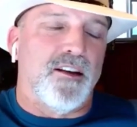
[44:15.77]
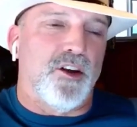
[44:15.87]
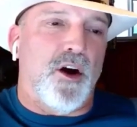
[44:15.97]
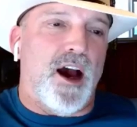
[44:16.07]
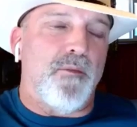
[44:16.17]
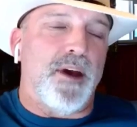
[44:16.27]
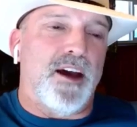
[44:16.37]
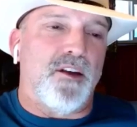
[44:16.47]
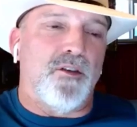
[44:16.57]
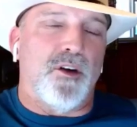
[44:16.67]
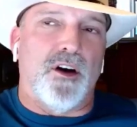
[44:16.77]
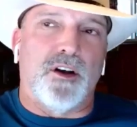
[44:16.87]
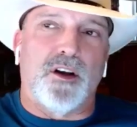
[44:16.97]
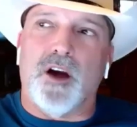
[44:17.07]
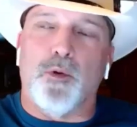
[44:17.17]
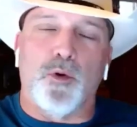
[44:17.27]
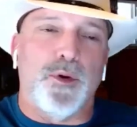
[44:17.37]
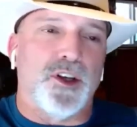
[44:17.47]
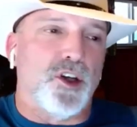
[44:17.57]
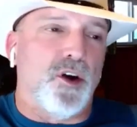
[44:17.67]
a couple
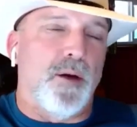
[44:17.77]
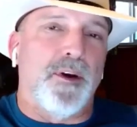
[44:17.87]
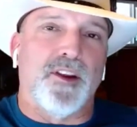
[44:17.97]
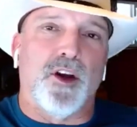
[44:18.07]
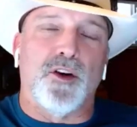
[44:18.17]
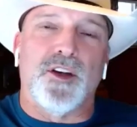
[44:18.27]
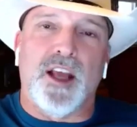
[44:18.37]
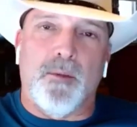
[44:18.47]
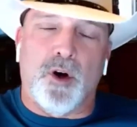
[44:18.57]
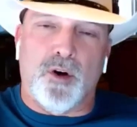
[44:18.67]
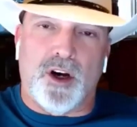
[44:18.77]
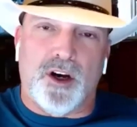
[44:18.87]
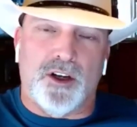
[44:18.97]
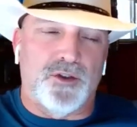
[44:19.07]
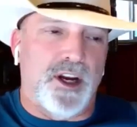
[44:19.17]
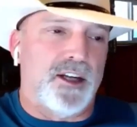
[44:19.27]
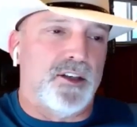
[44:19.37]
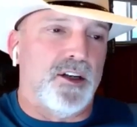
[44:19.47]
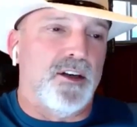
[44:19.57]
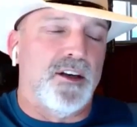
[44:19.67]
of weeks ago, I met their demo
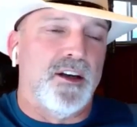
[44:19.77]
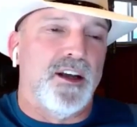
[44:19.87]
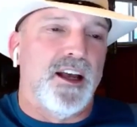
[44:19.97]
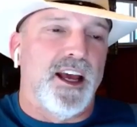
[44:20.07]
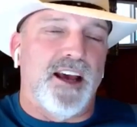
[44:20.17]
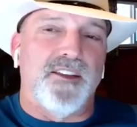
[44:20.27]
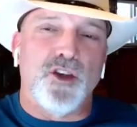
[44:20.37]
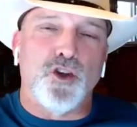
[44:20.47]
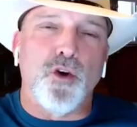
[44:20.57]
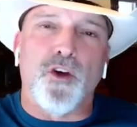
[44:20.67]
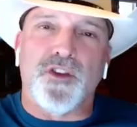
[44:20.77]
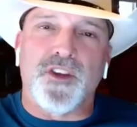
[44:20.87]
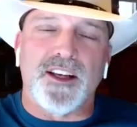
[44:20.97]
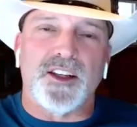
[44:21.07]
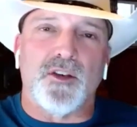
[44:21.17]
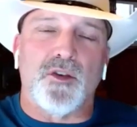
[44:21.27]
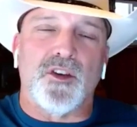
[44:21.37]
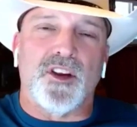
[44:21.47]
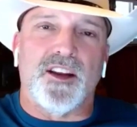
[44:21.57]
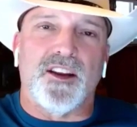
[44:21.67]
contractor. And these are all things
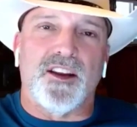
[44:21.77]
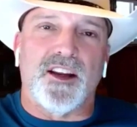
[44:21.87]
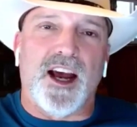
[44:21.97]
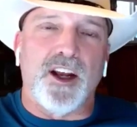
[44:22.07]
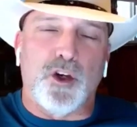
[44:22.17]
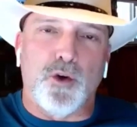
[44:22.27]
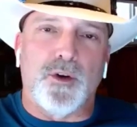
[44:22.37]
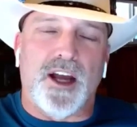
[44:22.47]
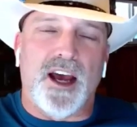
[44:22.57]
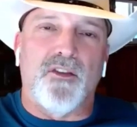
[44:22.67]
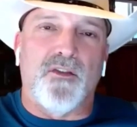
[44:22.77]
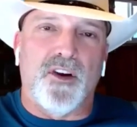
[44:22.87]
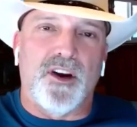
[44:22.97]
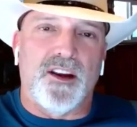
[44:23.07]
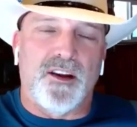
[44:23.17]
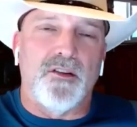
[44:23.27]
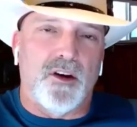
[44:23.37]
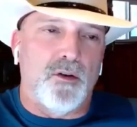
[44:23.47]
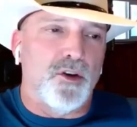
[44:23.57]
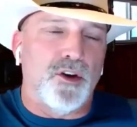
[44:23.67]
that I do and I have a very,
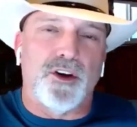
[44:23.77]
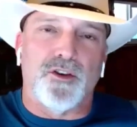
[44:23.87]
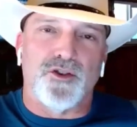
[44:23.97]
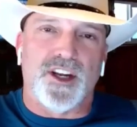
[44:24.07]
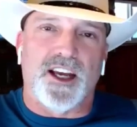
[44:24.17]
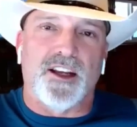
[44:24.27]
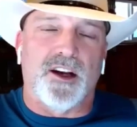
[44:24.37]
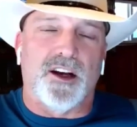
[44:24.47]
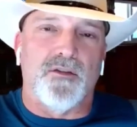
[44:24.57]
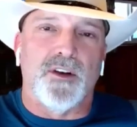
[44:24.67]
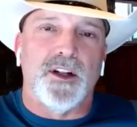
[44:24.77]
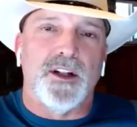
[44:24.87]
good understanding of.